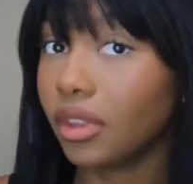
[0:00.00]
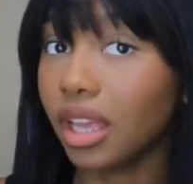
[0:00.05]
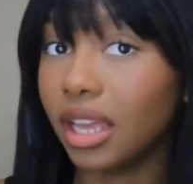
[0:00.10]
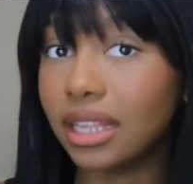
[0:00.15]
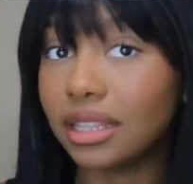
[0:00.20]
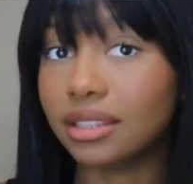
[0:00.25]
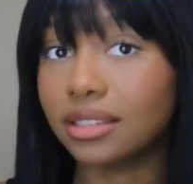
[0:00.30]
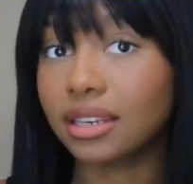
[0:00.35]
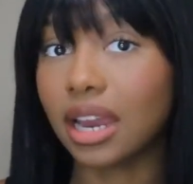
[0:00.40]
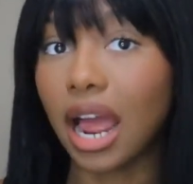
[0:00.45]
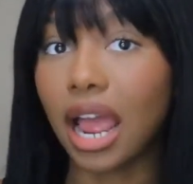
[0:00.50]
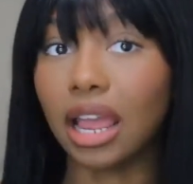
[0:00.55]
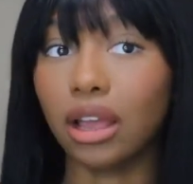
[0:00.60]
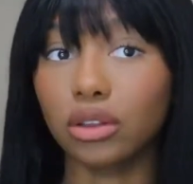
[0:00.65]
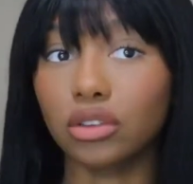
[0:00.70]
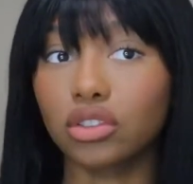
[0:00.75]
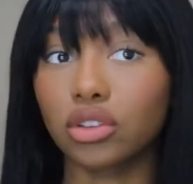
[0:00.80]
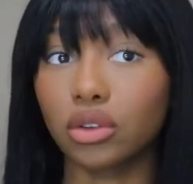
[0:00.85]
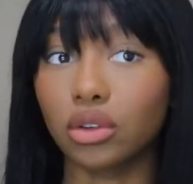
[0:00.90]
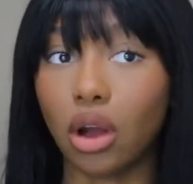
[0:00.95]
it's
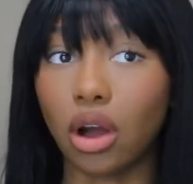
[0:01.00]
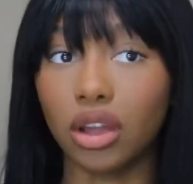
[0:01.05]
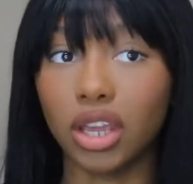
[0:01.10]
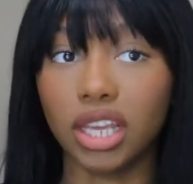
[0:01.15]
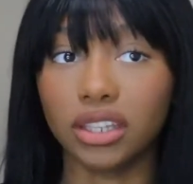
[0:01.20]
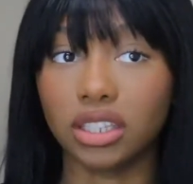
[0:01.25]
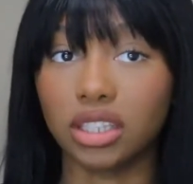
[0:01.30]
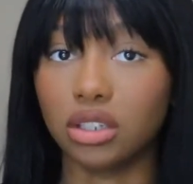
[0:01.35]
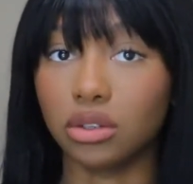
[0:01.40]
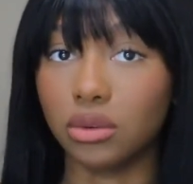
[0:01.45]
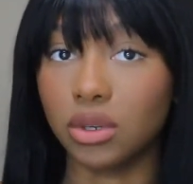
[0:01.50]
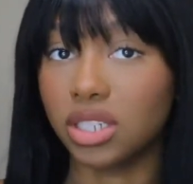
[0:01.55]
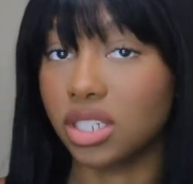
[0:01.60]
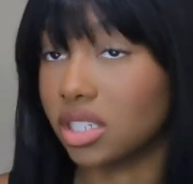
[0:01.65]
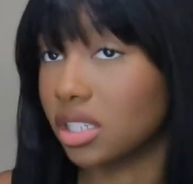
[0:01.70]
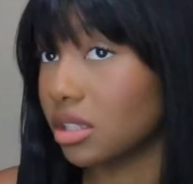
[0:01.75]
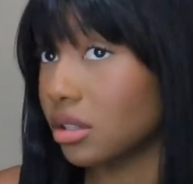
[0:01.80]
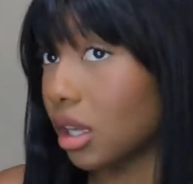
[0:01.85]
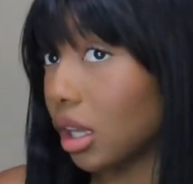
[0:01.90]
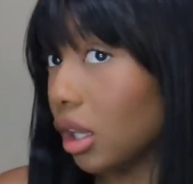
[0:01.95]
styled. So all you have to do is
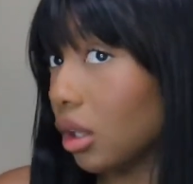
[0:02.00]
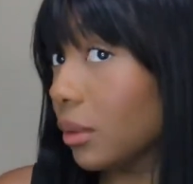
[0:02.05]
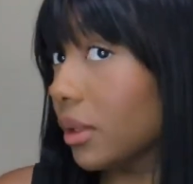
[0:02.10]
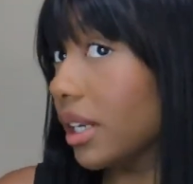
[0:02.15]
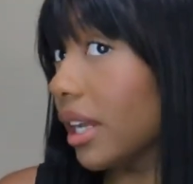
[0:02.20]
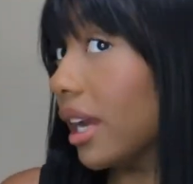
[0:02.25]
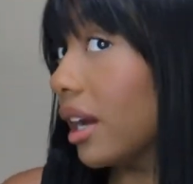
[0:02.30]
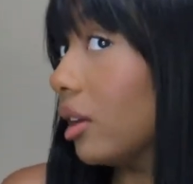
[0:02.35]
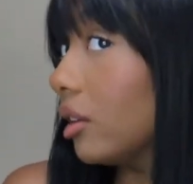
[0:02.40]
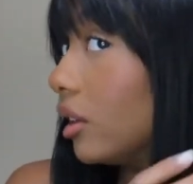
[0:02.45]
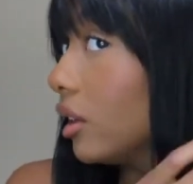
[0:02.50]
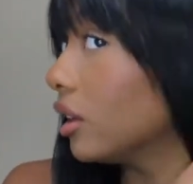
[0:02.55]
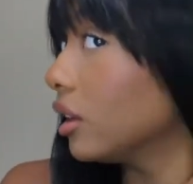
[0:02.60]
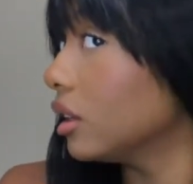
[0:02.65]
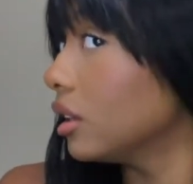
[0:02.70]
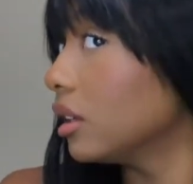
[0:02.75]
just glue it down.